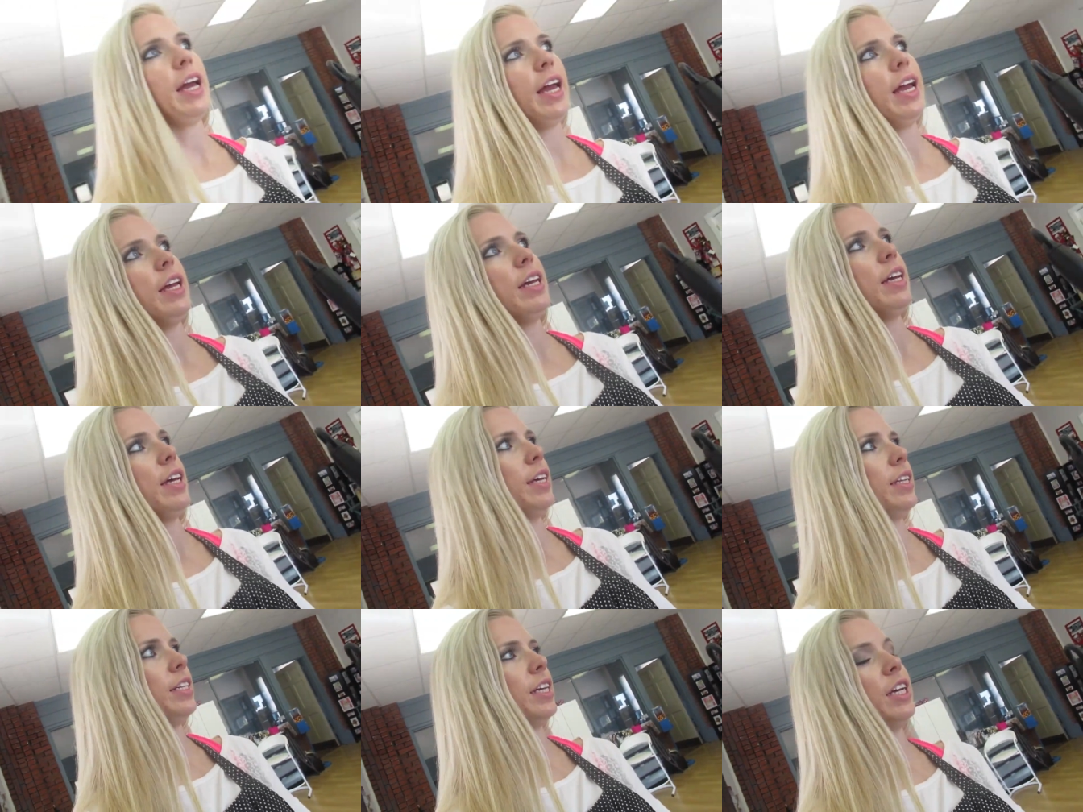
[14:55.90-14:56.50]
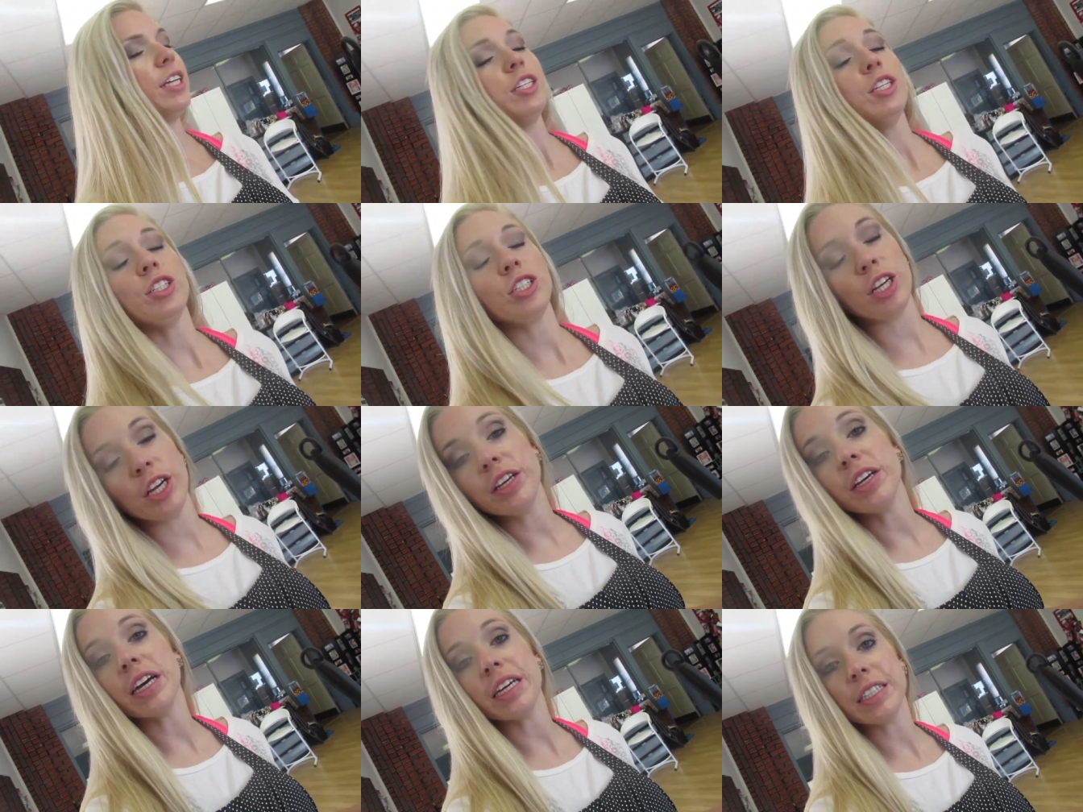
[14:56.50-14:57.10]
and to
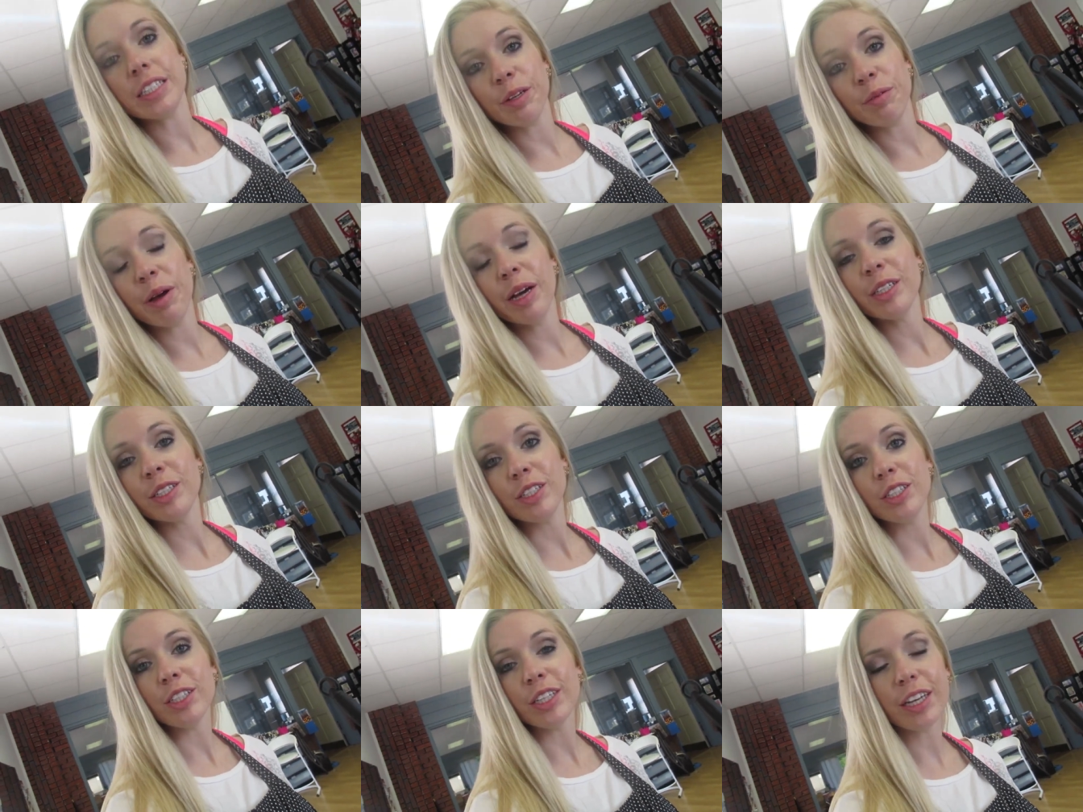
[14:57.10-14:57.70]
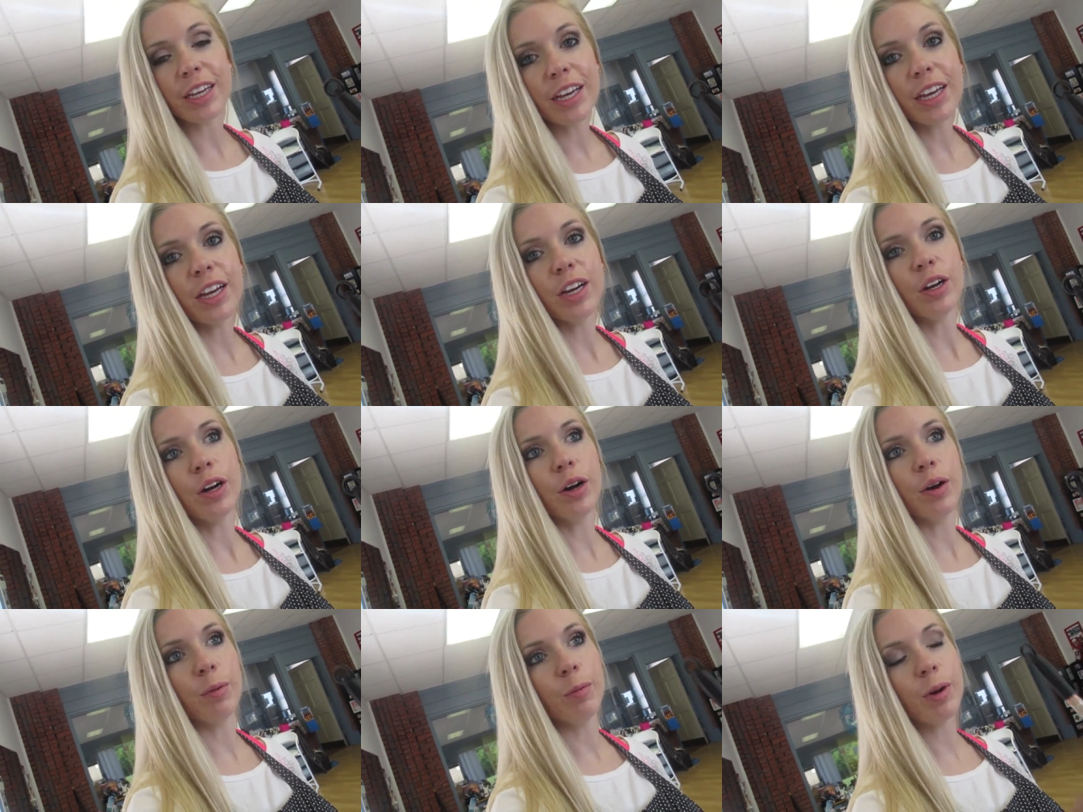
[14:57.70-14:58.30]
show you guys I'm actually
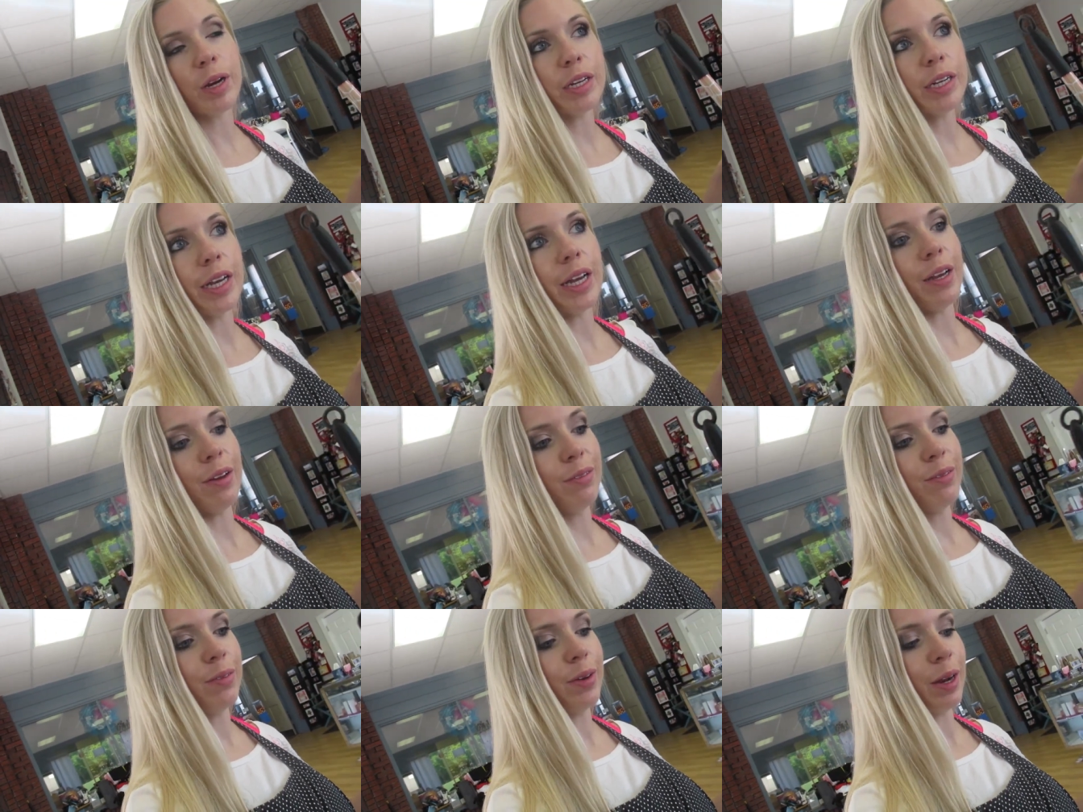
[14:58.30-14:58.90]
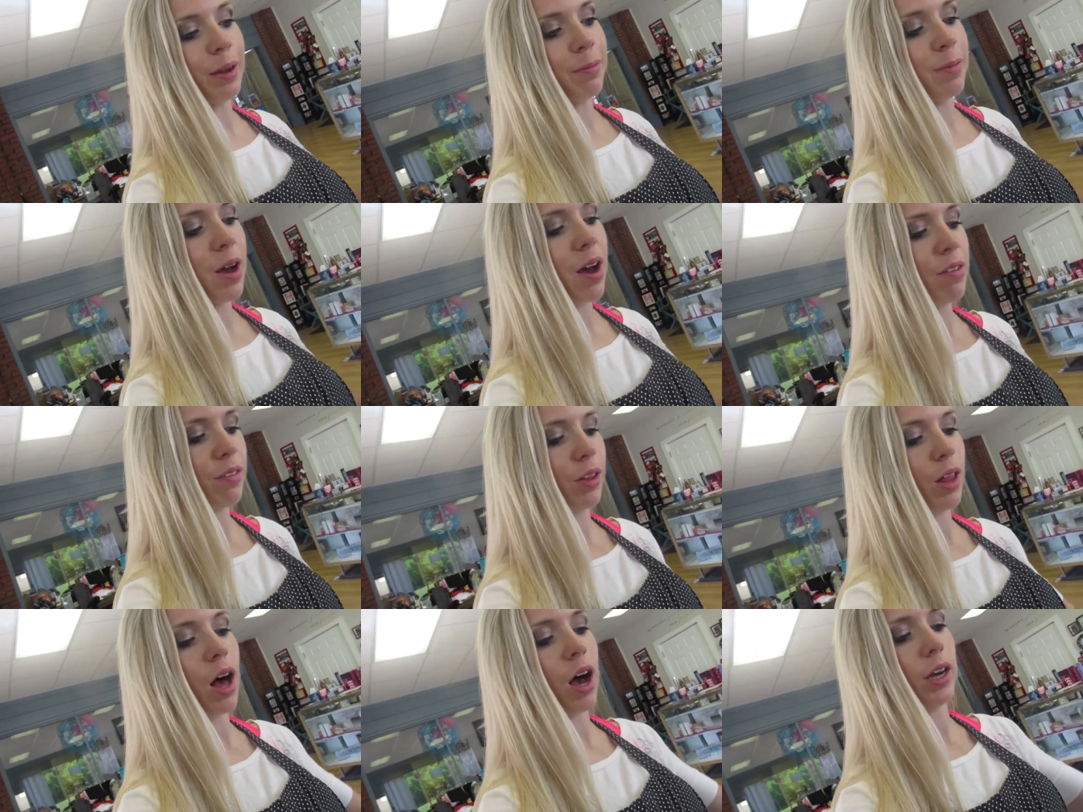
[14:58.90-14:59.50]
working when I'm
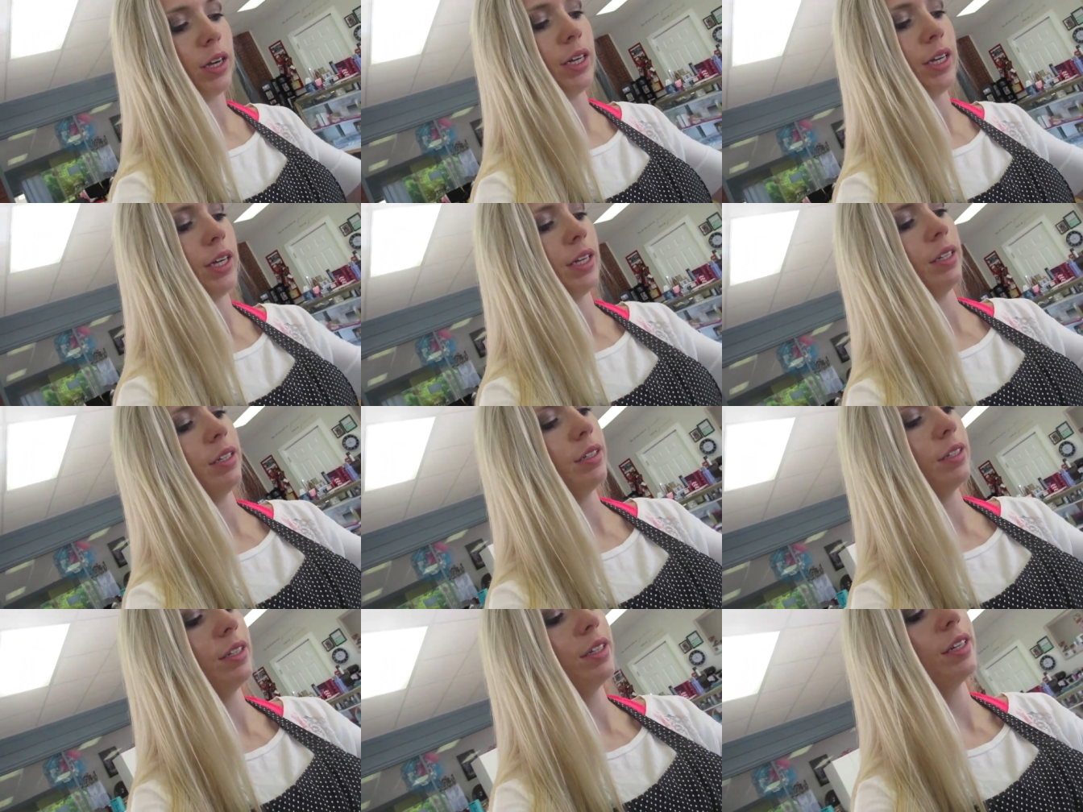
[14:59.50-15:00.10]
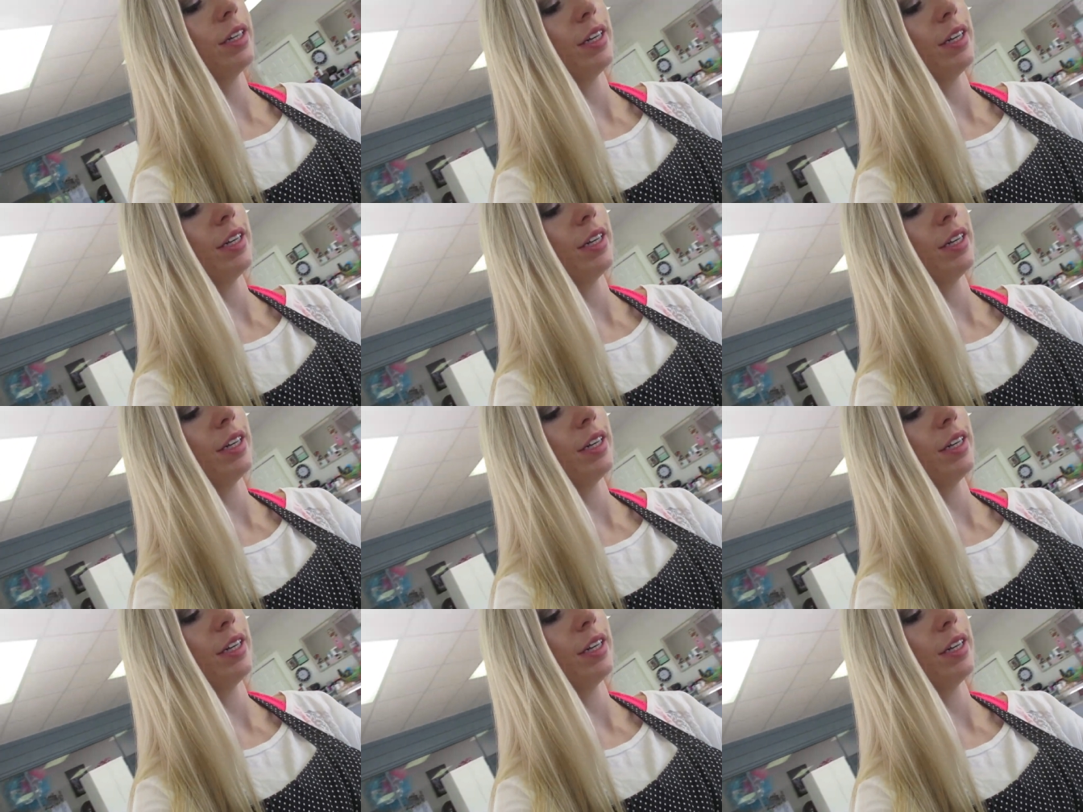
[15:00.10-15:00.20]
not vlogging.